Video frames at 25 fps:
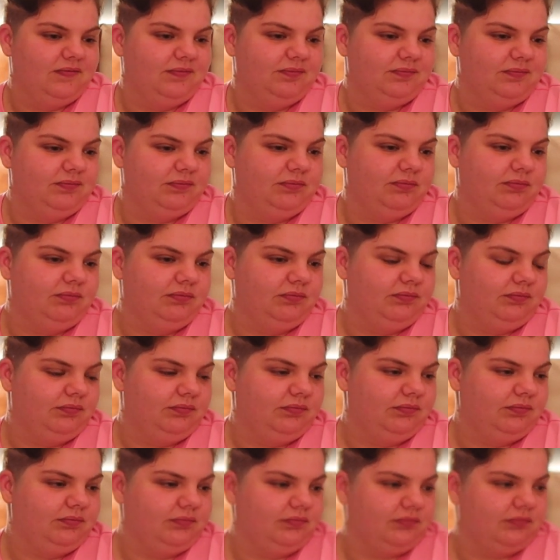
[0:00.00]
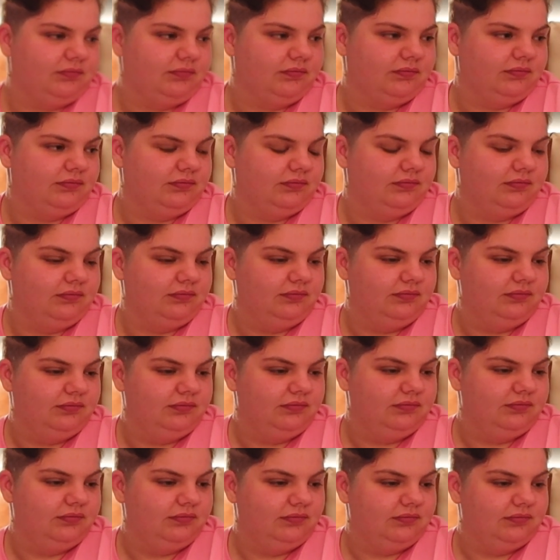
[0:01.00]

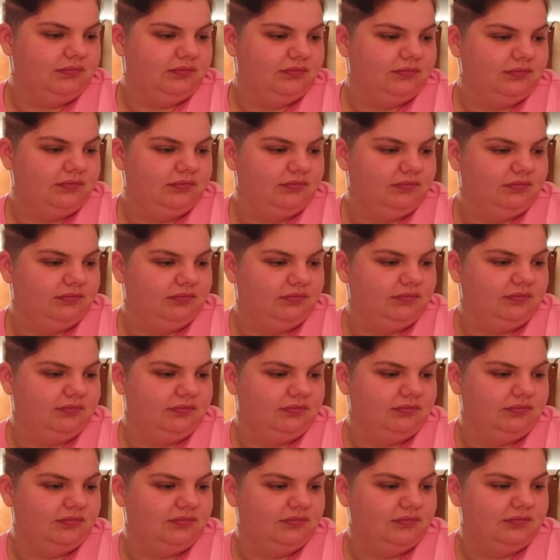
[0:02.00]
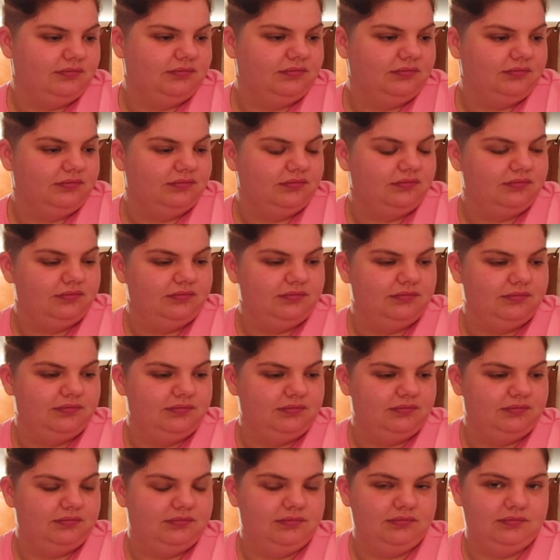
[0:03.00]

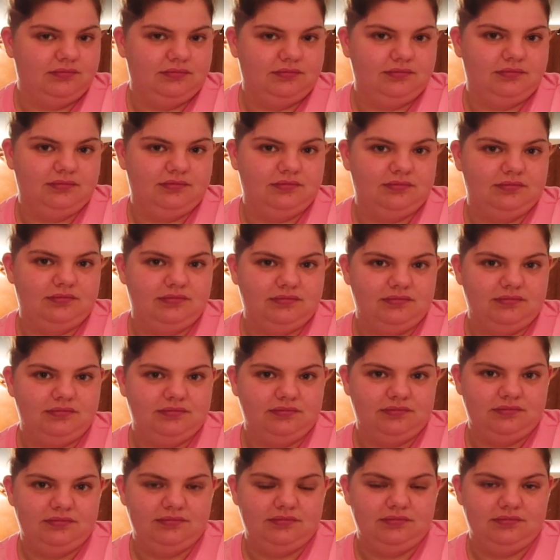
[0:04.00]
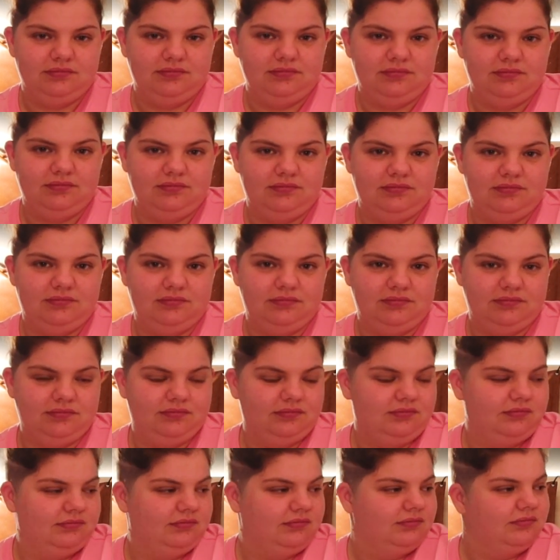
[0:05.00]

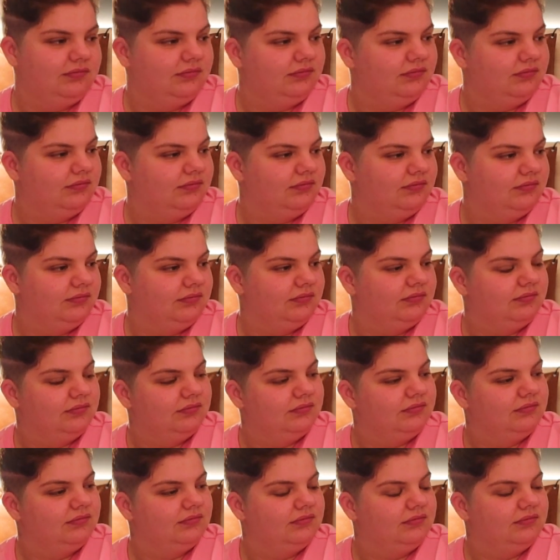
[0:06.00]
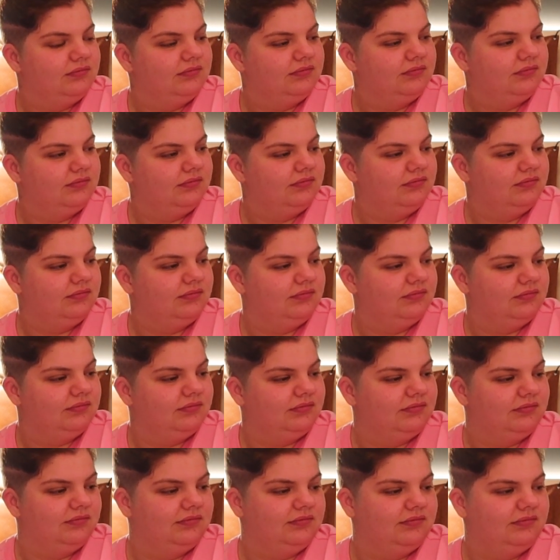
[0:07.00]
No words are spoken by the person on screen.